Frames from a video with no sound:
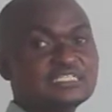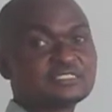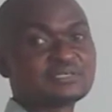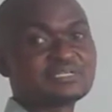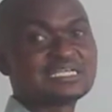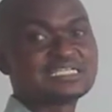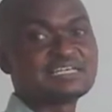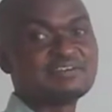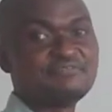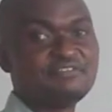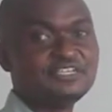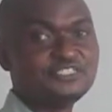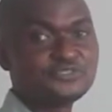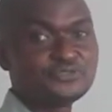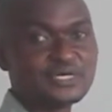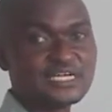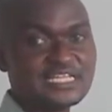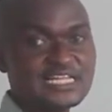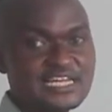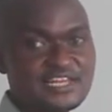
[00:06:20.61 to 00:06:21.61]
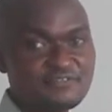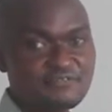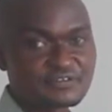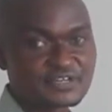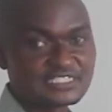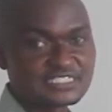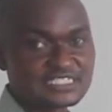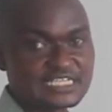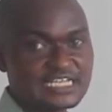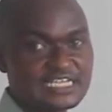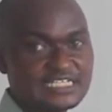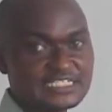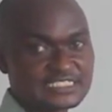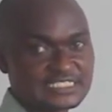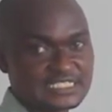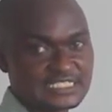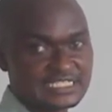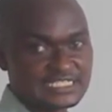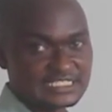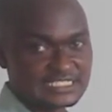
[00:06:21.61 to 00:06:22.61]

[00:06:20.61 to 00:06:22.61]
so that eventually the difference is